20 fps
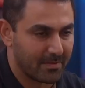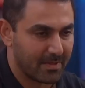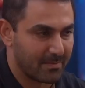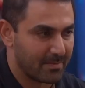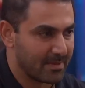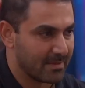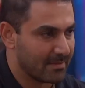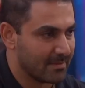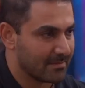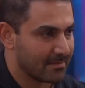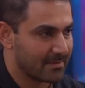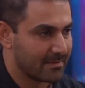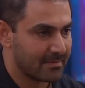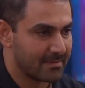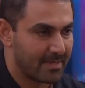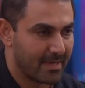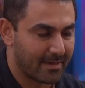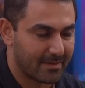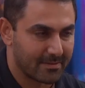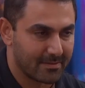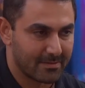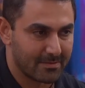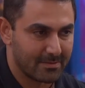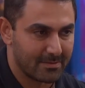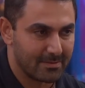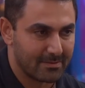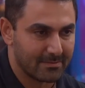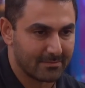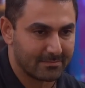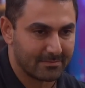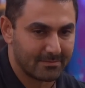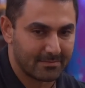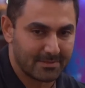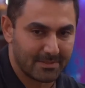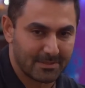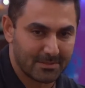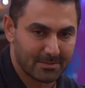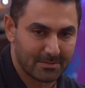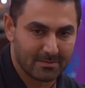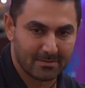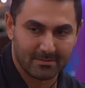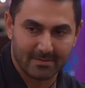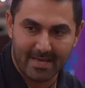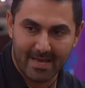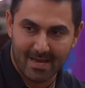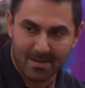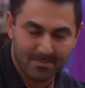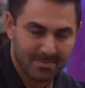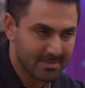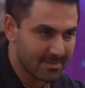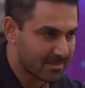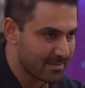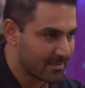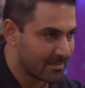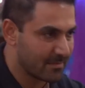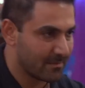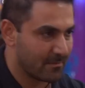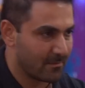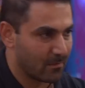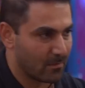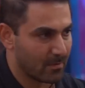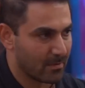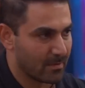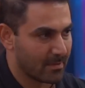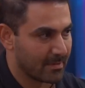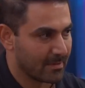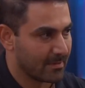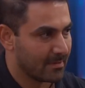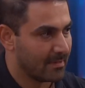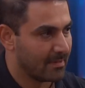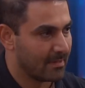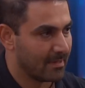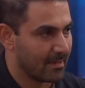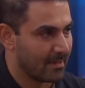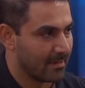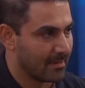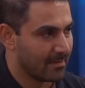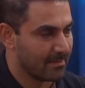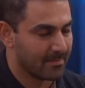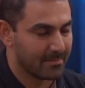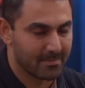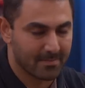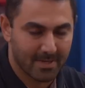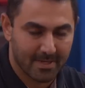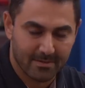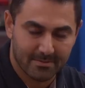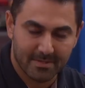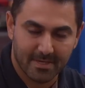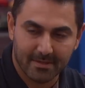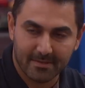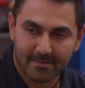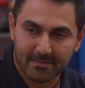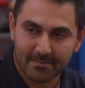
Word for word: We build technical digital apps for um, biotech.